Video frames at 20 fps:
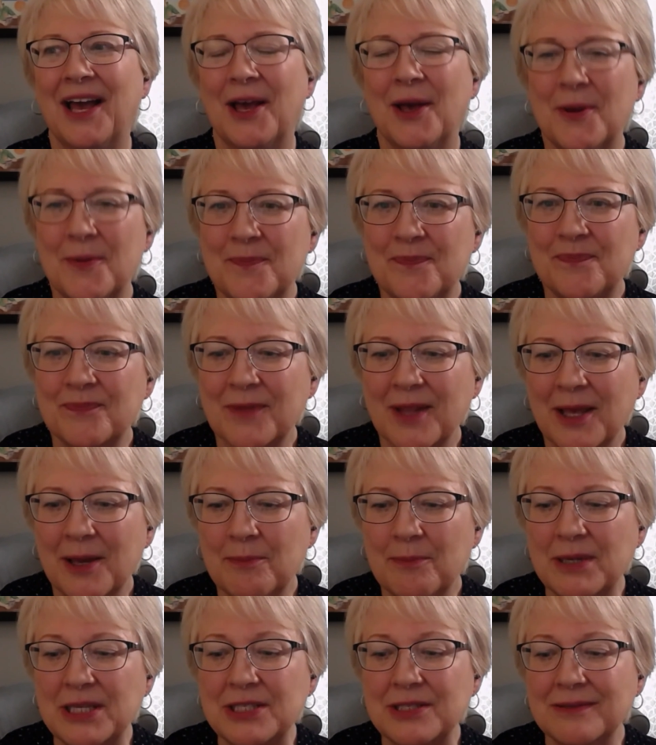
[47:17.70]
Um,
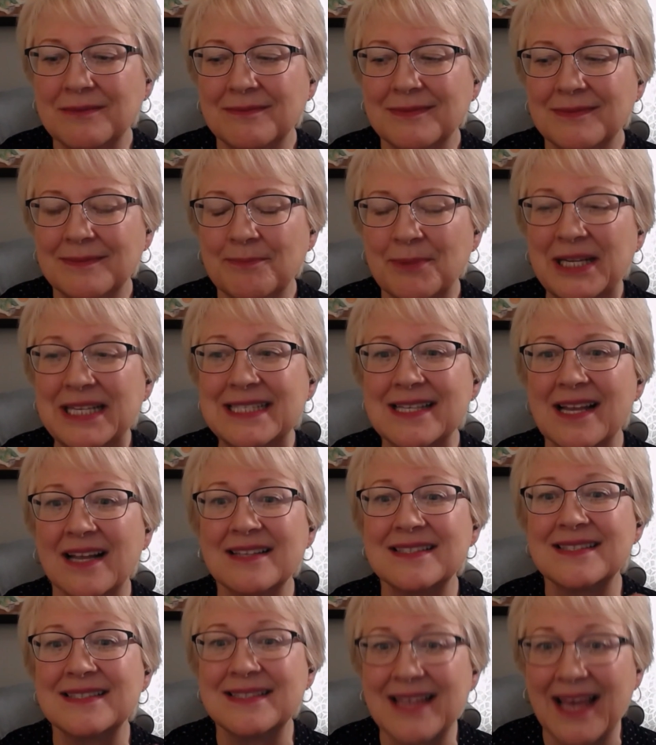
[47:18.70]
but, but it's
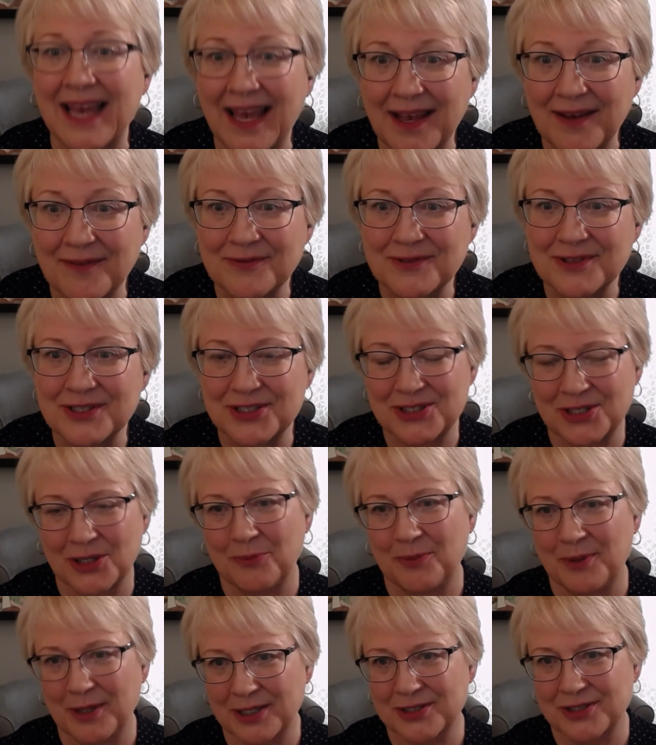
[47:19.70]
not safe to
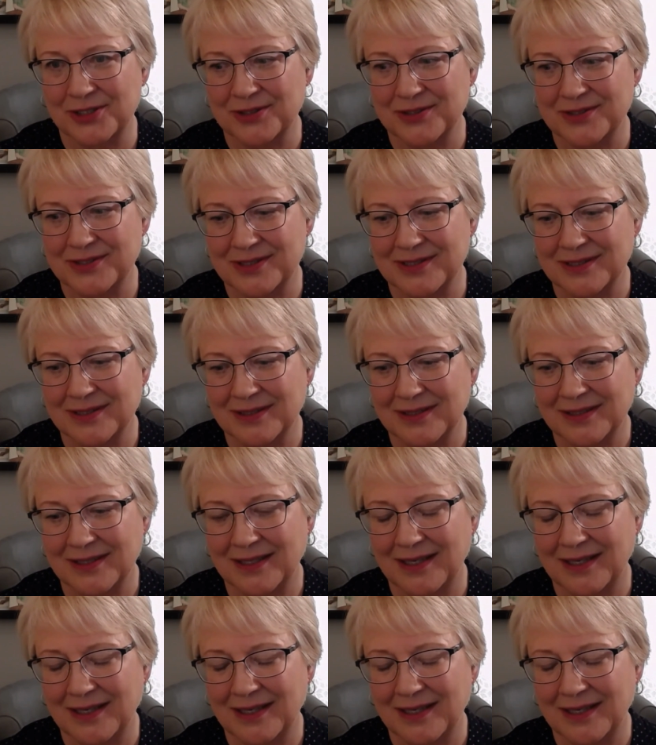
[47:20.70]
show pictures